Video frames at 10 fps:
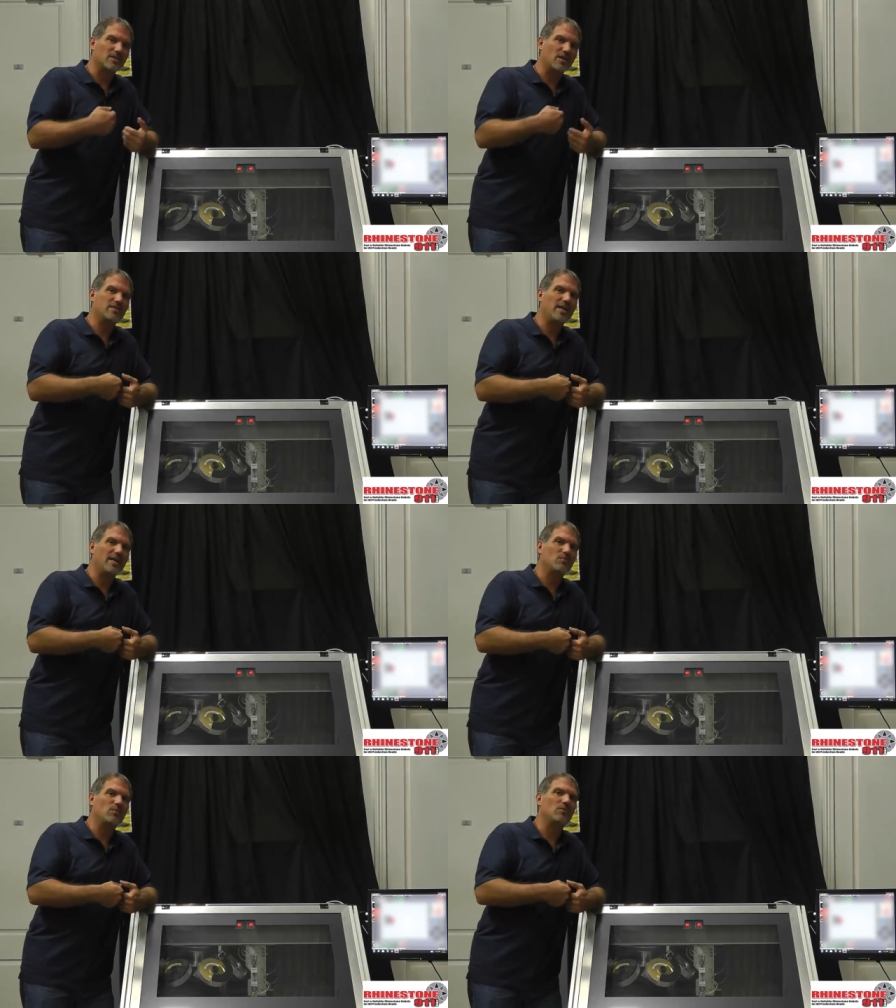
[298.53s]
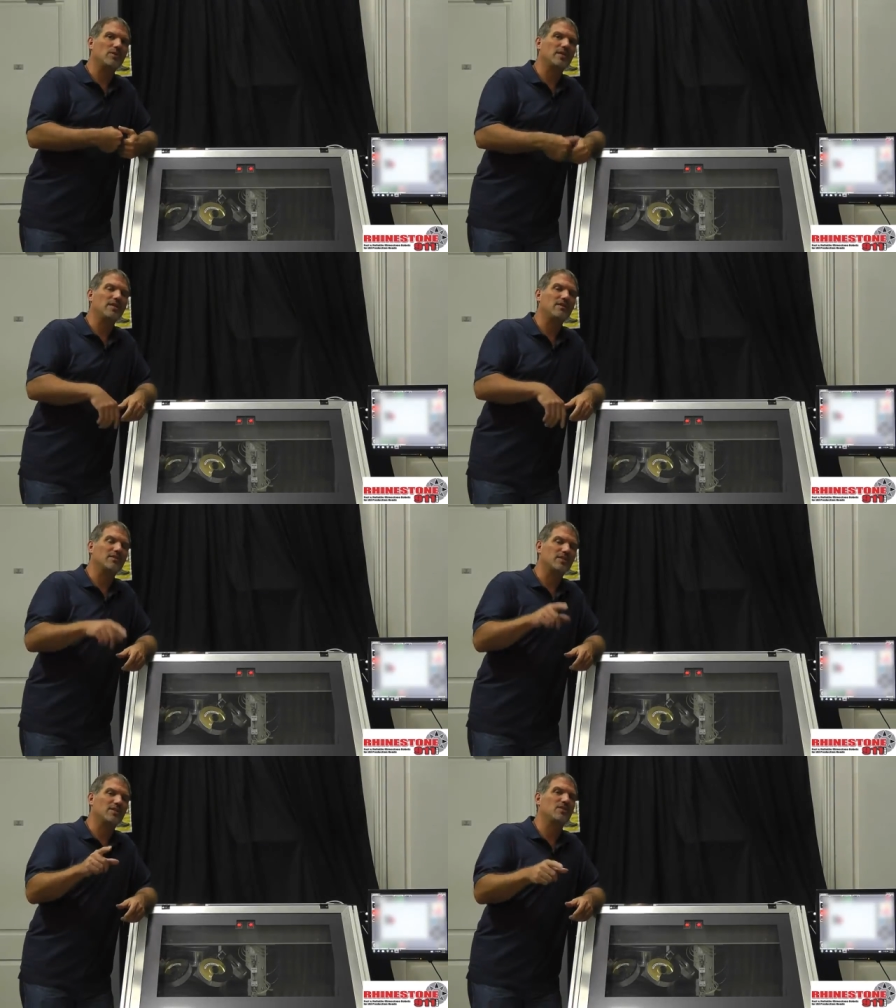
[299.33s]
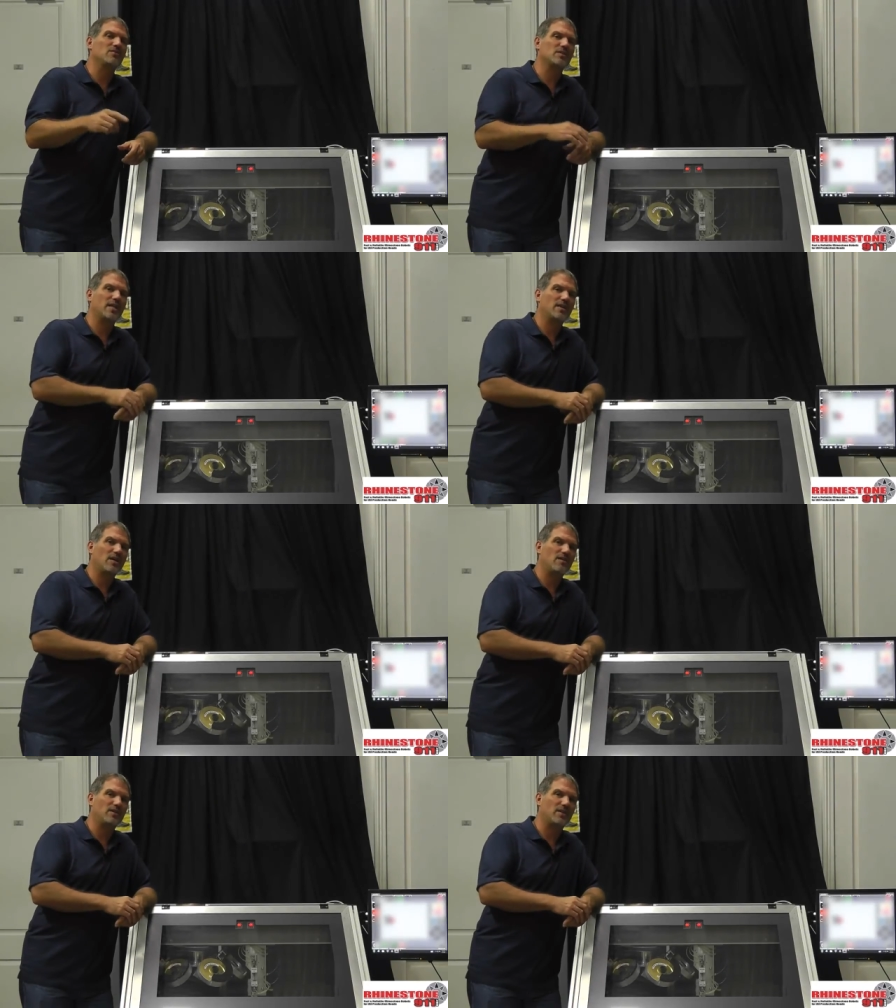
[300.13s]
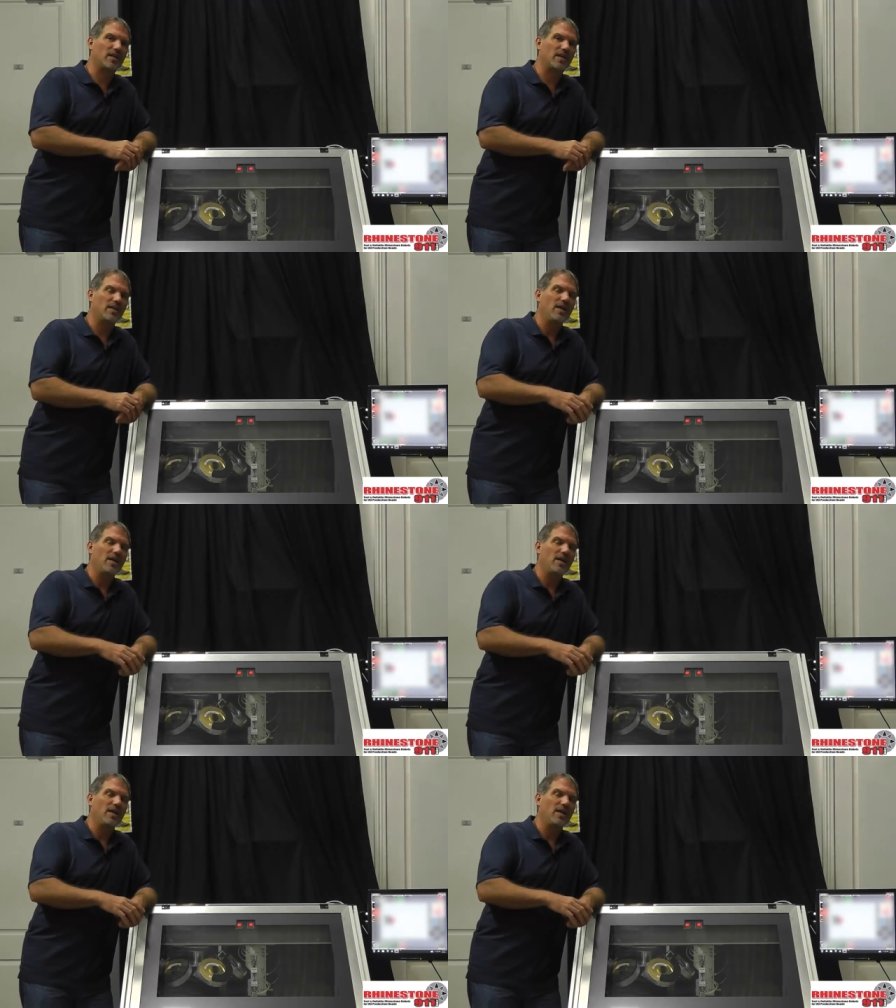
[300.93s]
Our tech won't leave until you signed off on that.